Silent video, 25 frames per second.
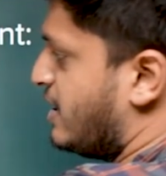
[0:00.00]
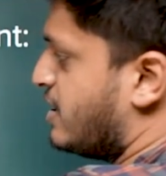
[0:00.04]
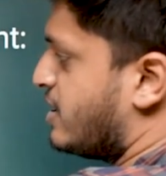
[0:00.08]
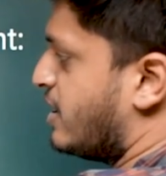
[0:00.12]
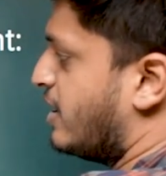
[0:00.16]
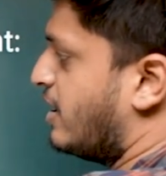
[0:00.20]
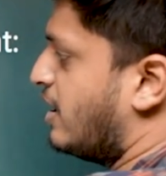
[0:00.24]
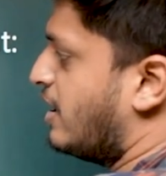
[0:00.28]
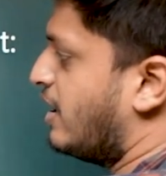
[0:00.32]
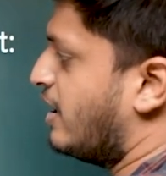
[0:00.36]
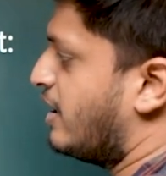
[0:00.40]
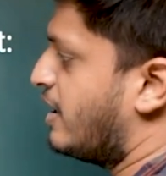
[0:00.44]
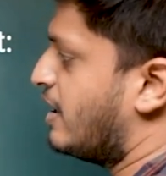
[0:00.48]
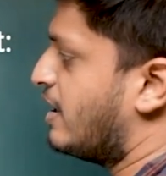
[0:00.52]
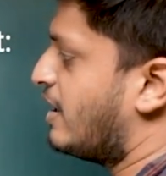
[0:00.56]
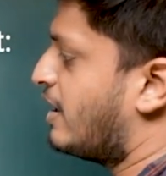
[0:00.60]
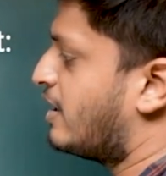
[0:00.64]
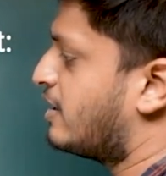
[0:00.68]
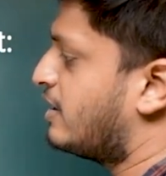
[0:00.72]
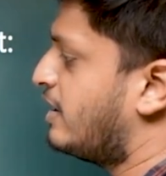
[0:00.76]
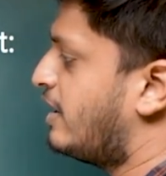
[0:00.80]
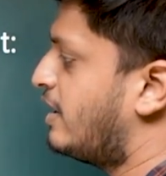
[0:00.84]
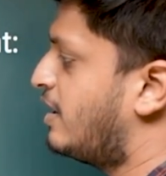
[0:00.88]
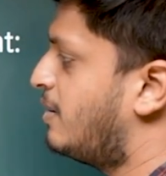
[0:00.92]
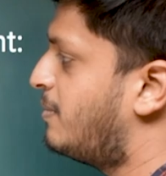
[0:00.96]
shaded area
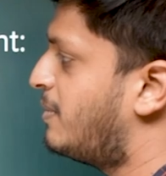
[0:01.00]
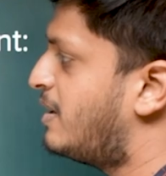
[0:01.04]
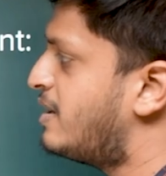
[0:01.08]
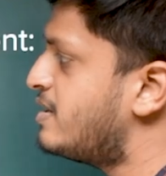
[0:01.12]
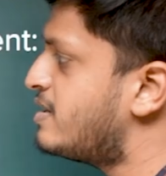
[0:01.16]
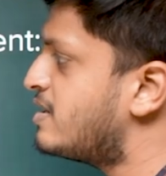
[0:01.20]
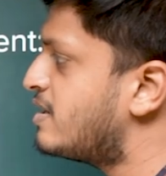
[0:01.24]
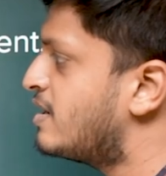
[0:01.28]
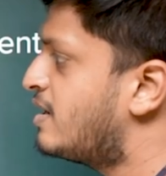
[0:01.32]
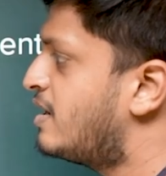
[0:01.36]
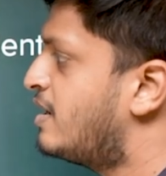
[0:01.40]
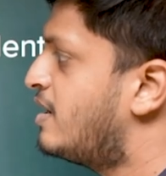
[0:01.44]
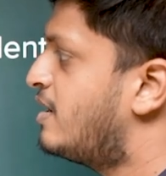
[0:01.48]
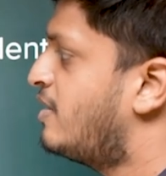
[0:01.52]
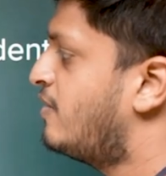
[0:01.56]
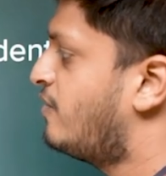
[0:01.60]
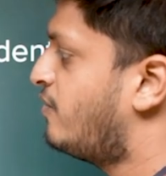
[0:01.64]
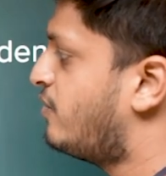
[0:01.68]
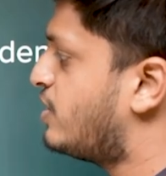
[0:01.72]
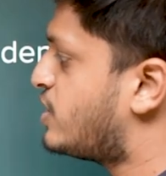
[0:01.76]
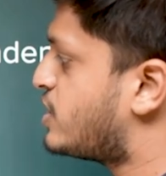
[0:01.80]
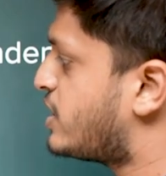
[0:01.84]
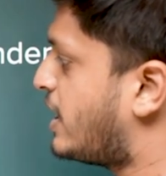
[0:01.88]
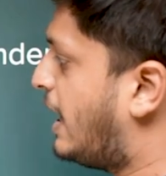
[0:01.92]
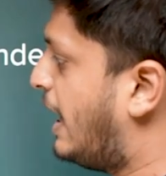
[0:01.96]
are the elements
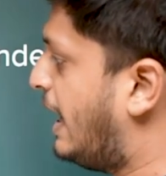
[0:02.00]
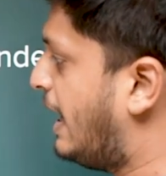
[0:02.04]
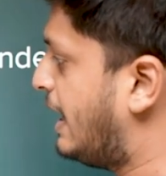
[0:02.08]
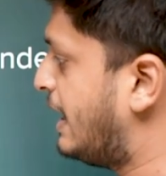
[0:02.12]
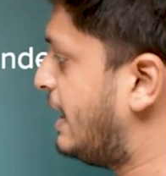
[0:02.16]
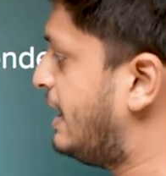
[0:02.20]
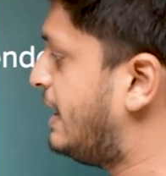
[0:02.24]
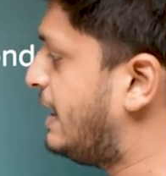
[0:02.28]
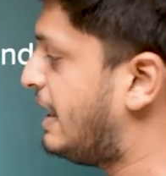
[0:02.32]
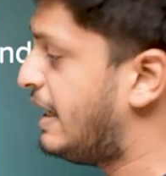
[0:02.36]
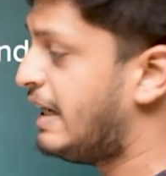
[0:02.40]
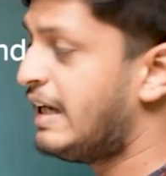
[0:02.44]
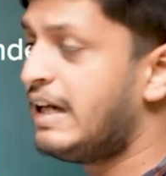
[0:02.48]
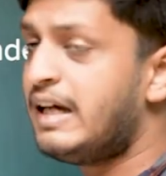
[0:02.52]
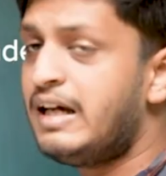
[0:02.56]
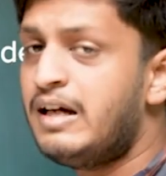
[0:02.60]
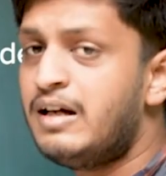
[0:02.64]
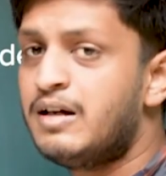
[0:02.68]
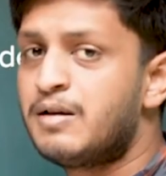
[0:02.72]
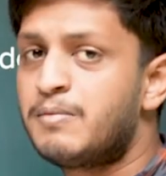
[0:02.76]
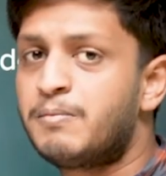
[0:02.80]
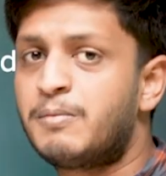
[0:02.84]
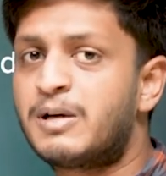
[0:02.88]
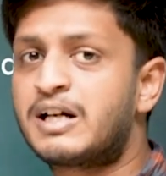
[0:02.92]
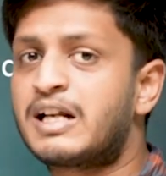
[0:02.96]
which are in
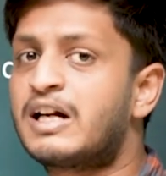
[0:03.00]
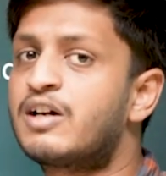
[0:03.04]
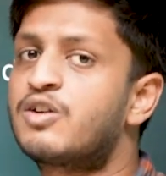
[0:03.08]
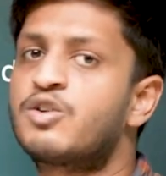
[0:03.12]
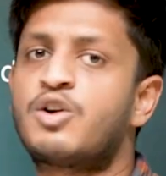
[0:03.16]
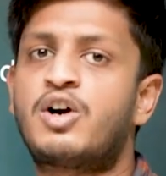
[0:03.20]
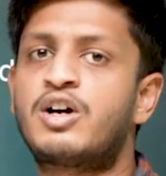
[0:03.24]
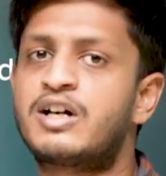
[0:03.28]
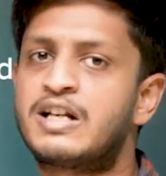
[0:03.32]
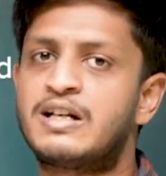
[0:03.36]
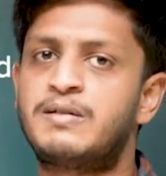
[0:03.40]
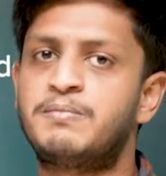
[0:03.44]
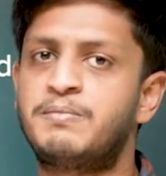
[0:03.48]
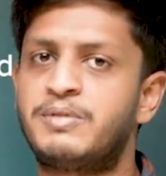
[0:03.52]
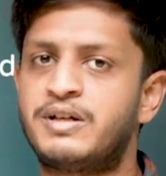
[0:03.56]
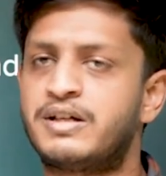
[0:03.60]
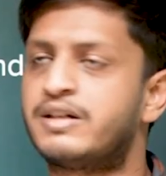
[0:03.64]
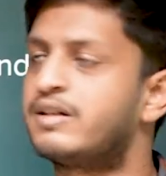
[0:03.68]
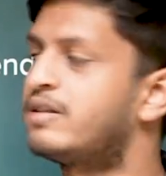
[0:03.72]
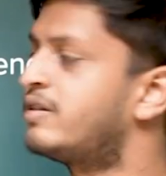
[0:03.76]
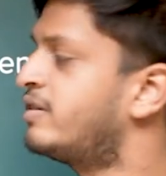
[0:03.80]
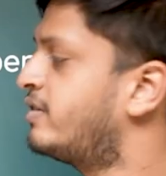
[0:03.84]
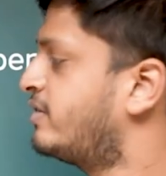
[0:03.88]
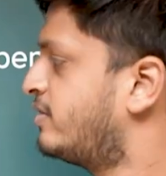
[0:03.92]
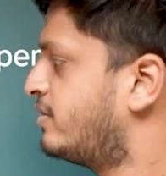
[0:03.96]
A but are not in
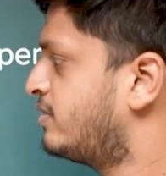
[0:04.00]
B.